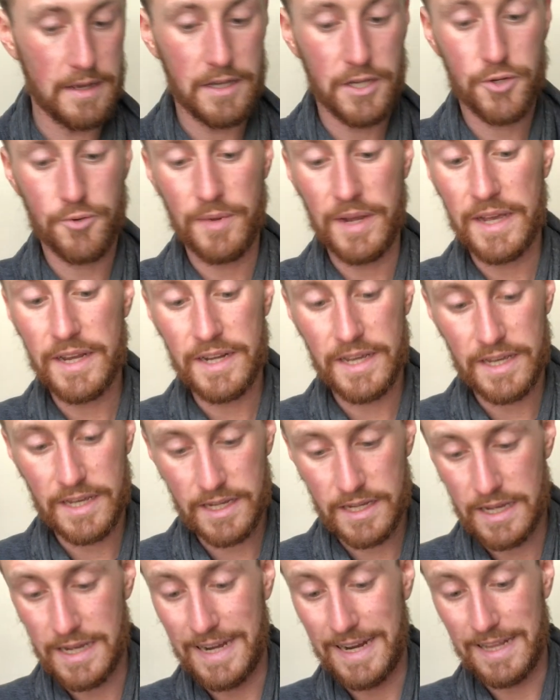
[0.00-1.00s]

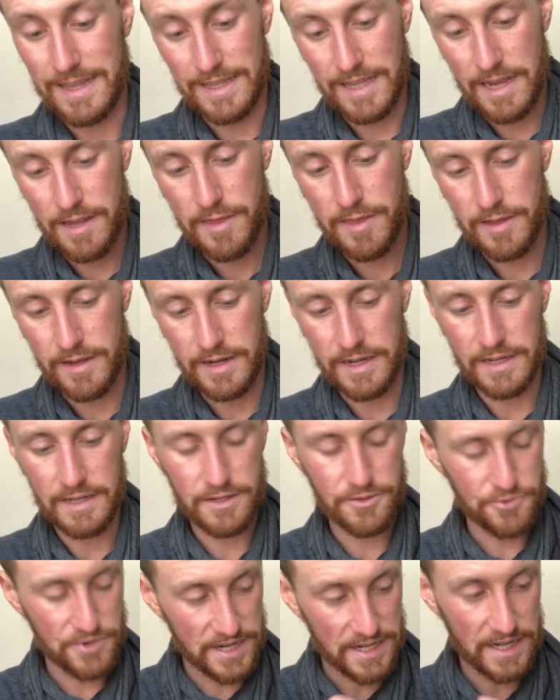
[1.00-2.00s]
creating a lengthening,
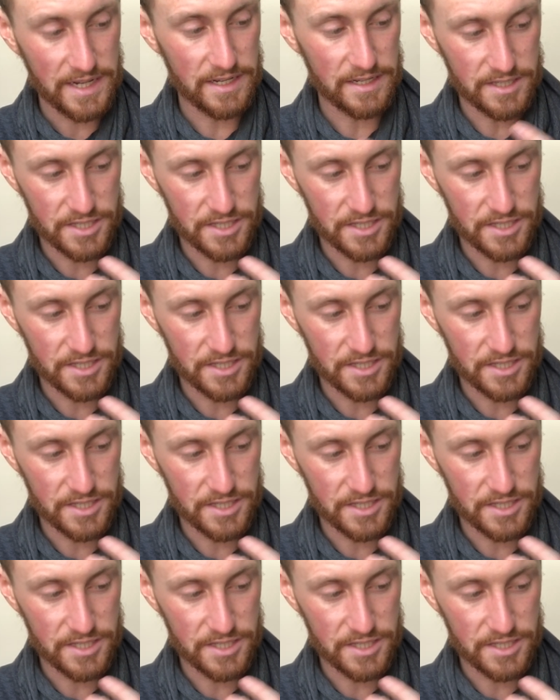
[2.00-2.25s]
creating